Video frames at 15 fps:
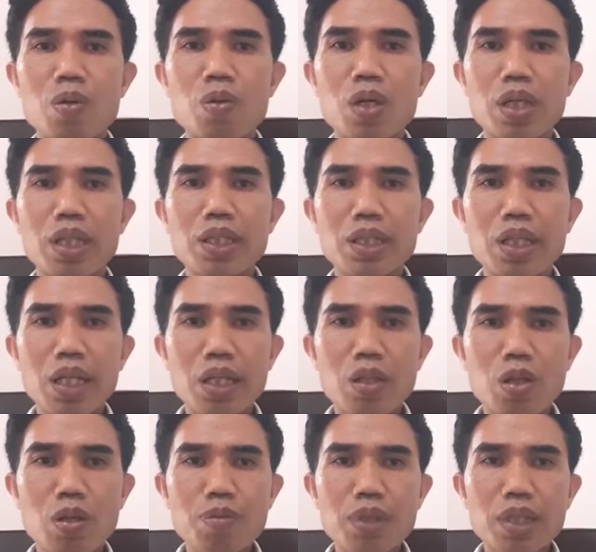What is the
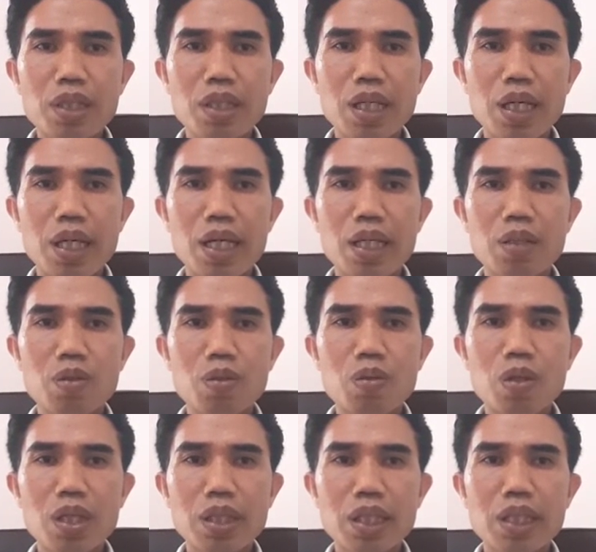economic and
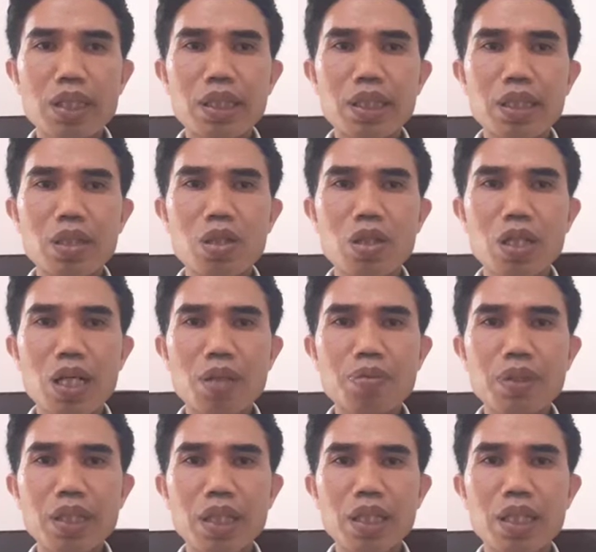what is
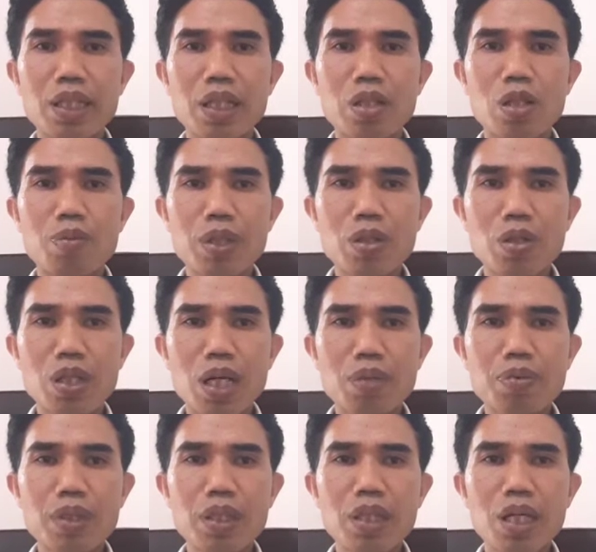geography in economic
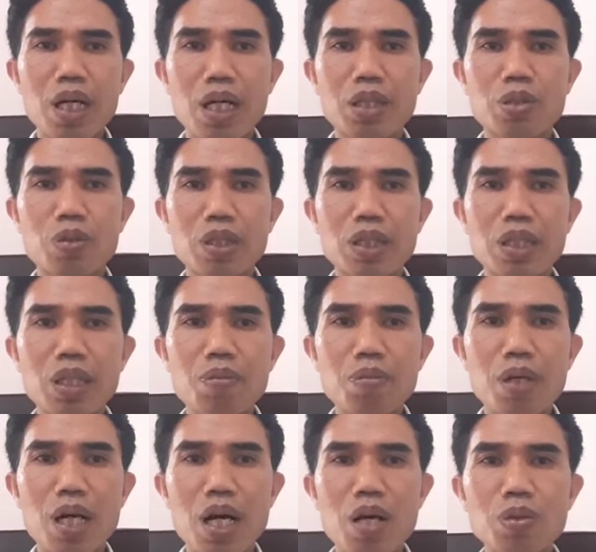geography? Answer shape
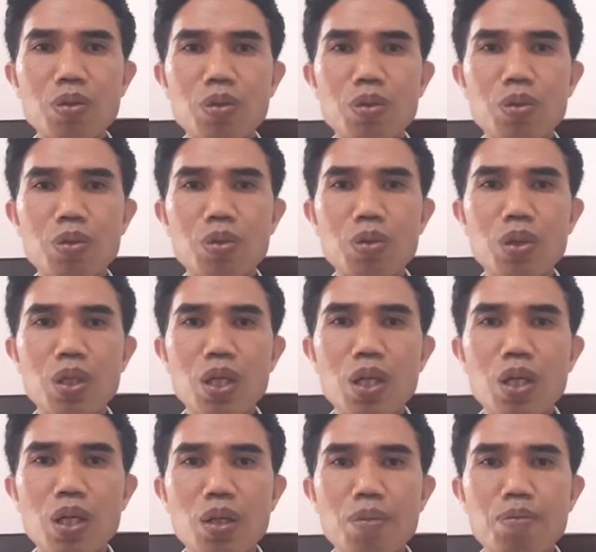how do
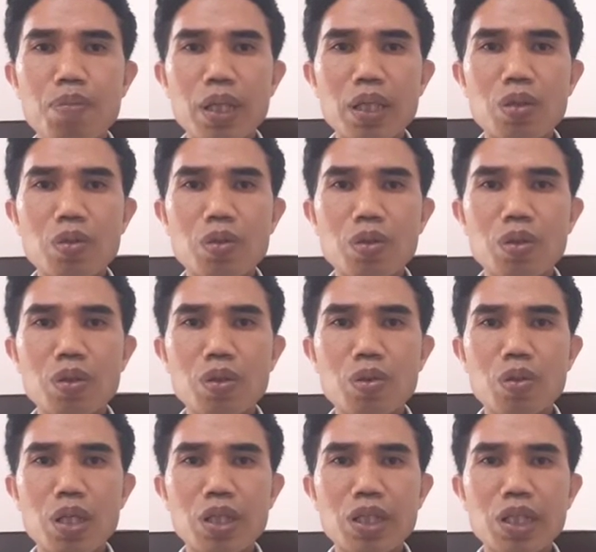big
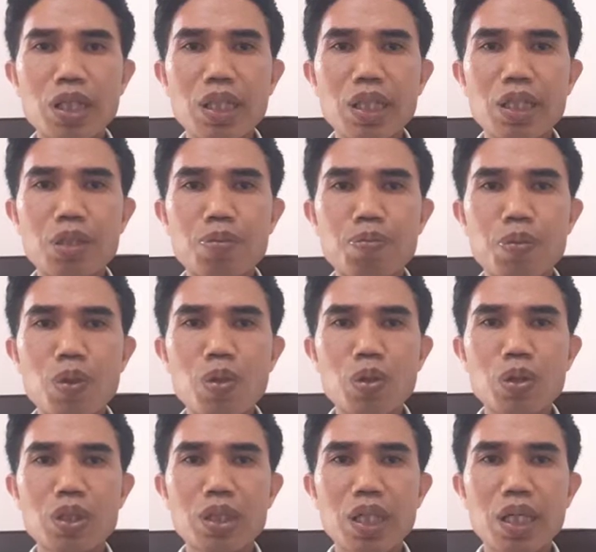question is
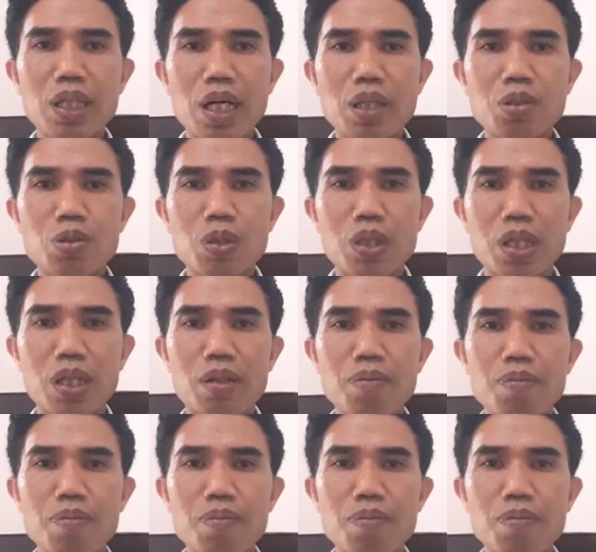posed and answer.